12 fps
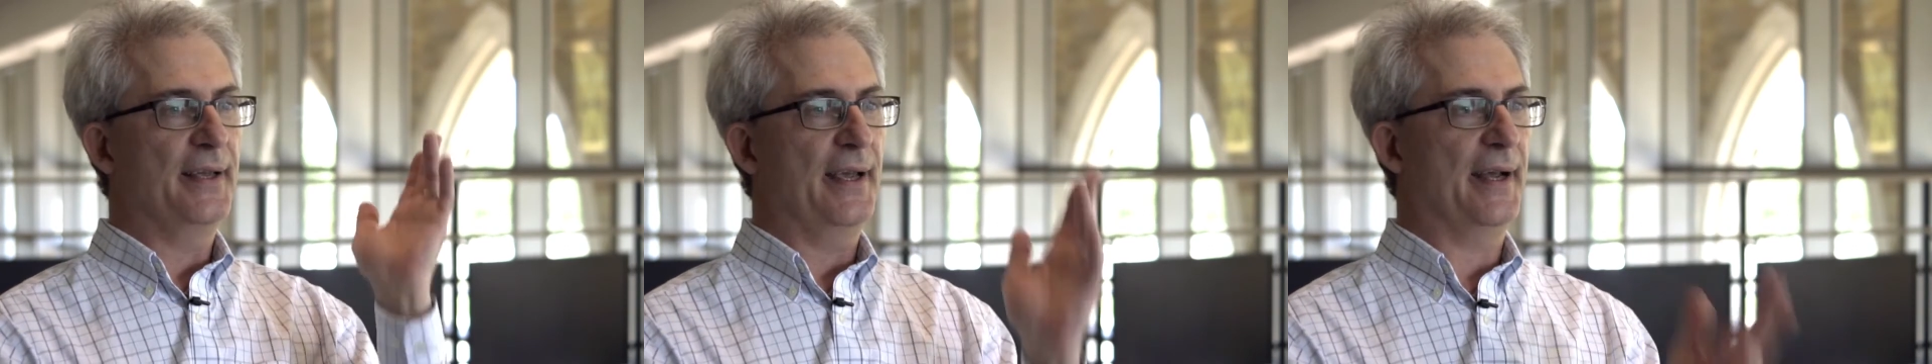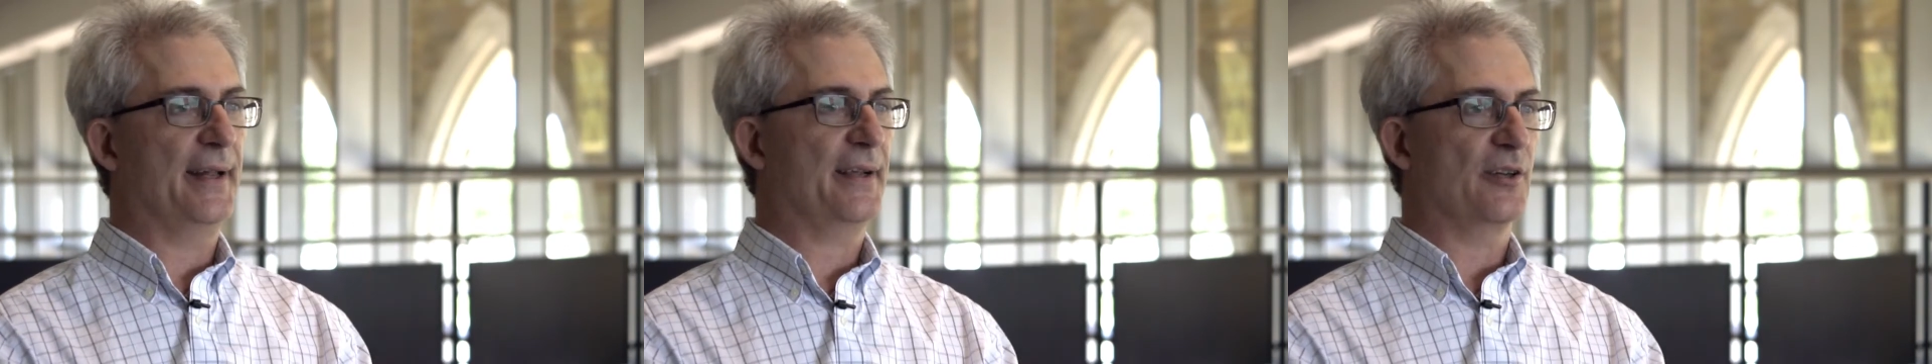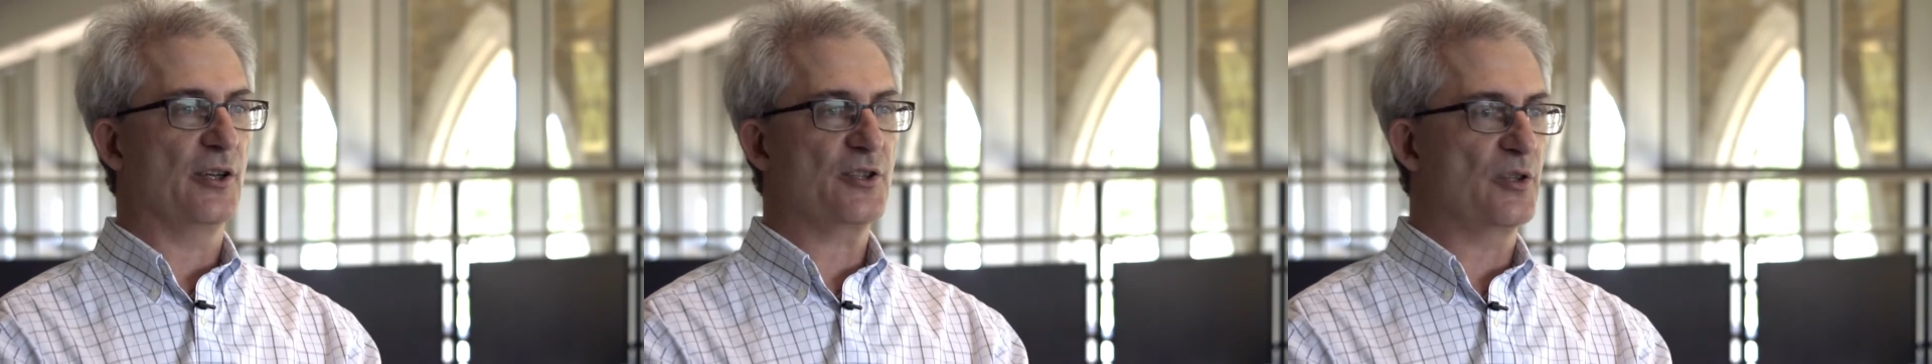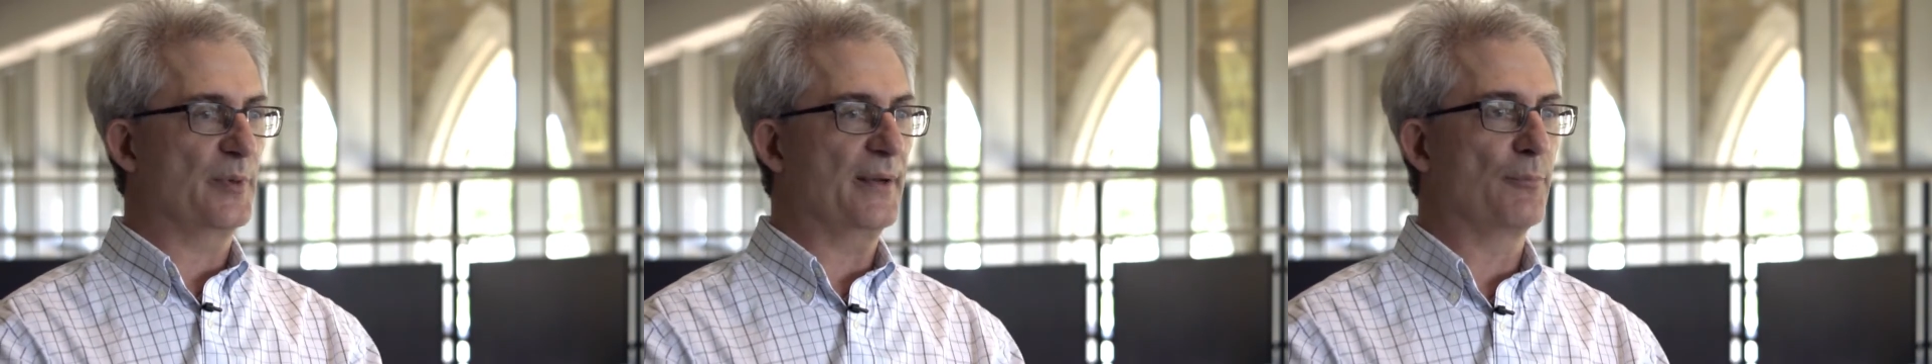and it can
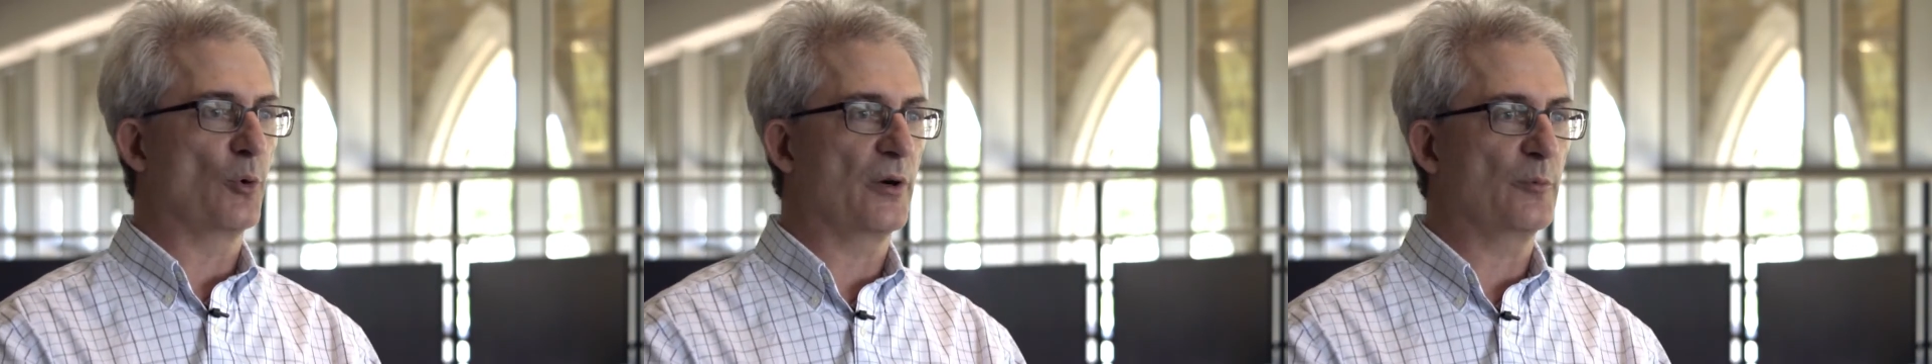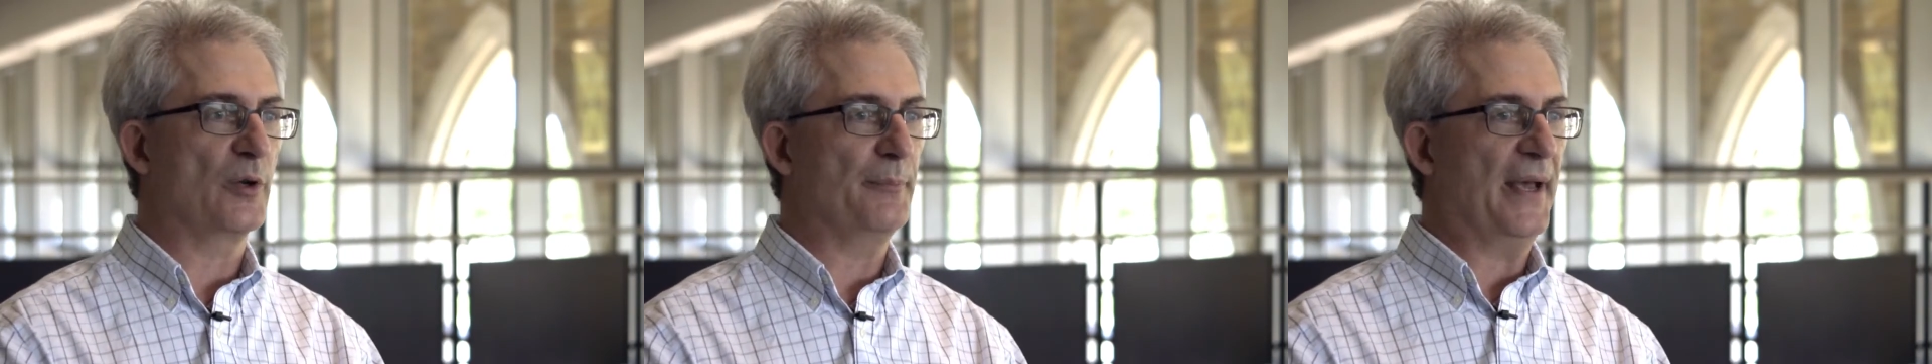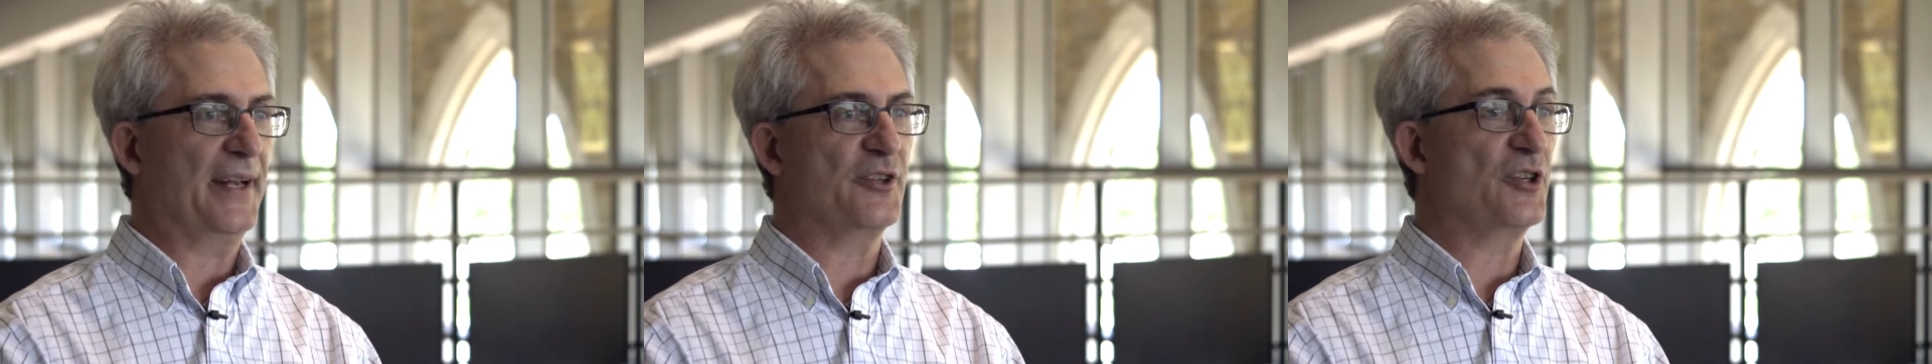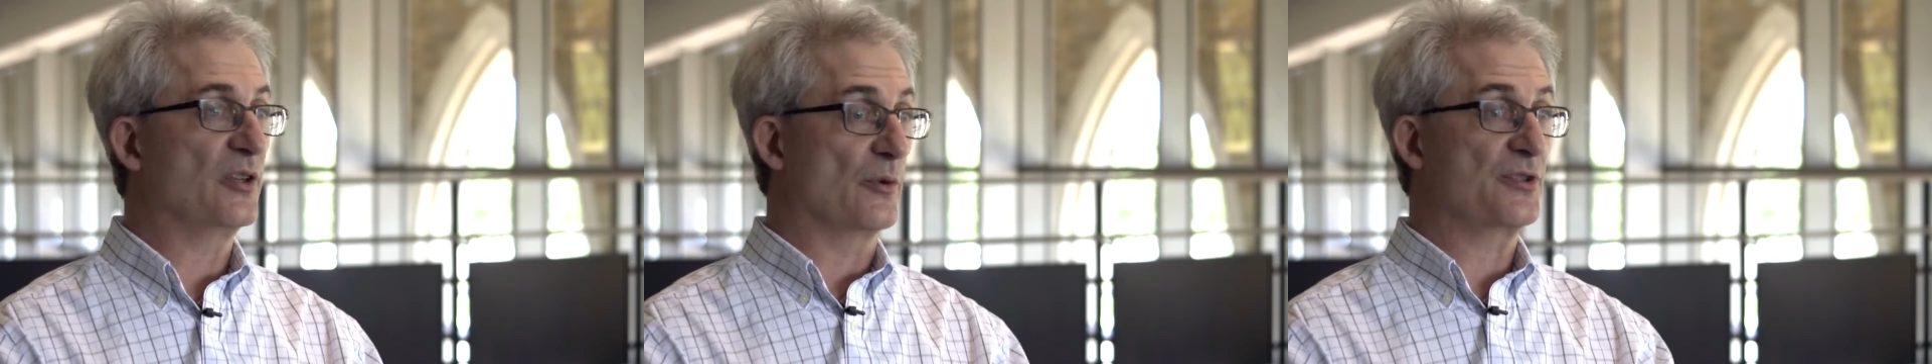also be important when
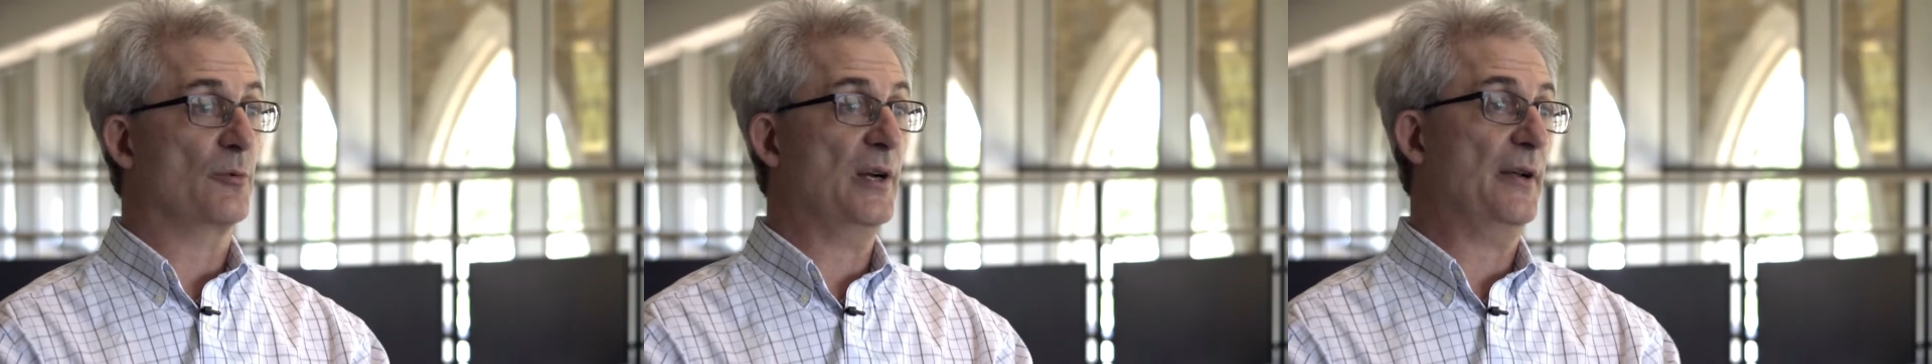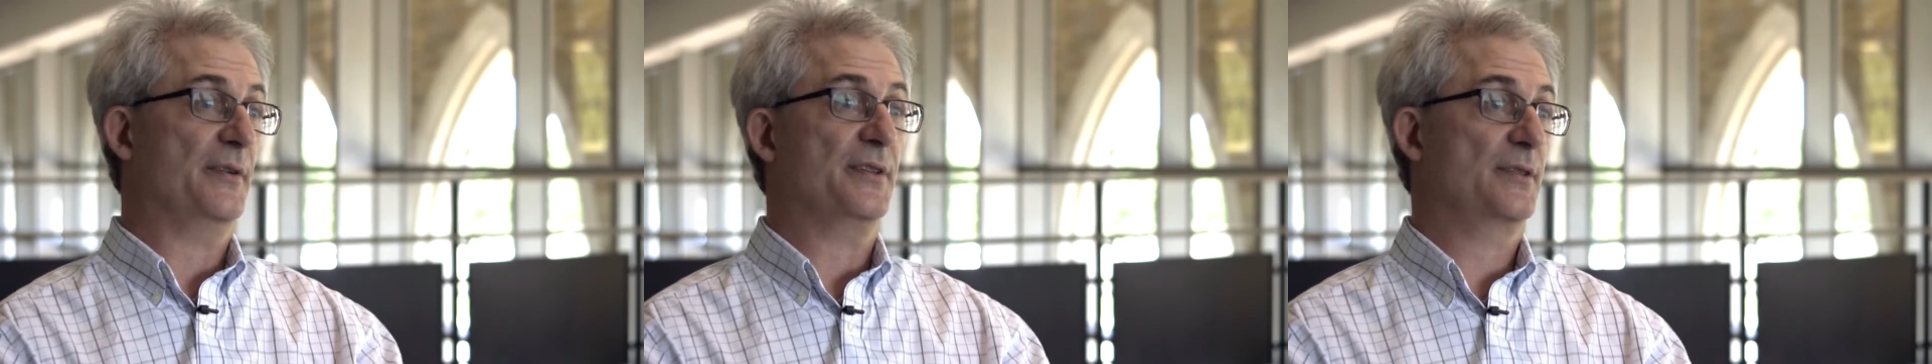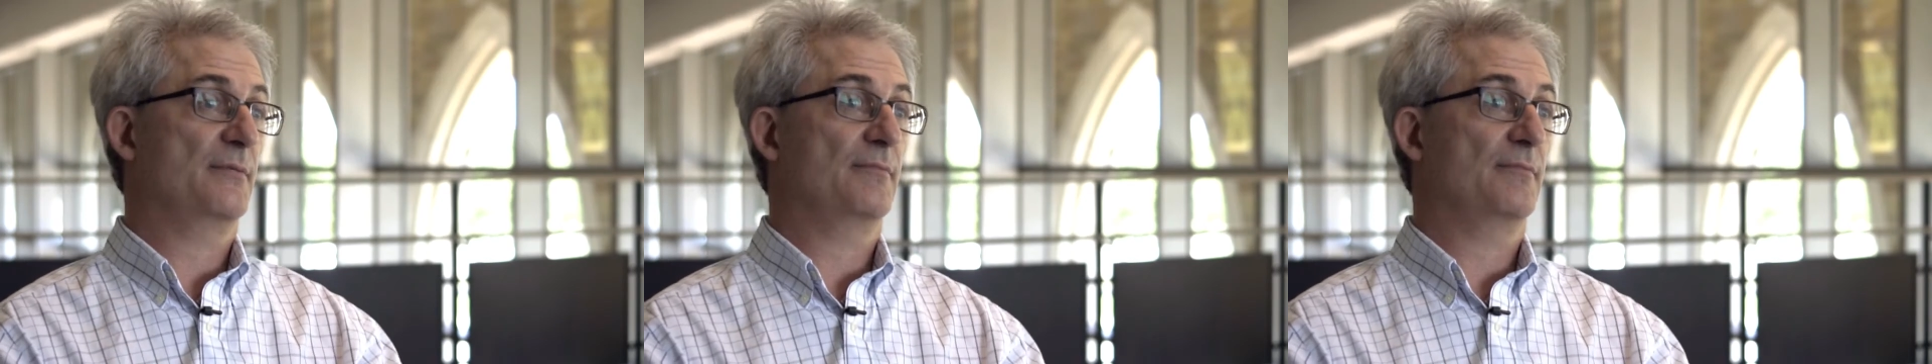managing those around us,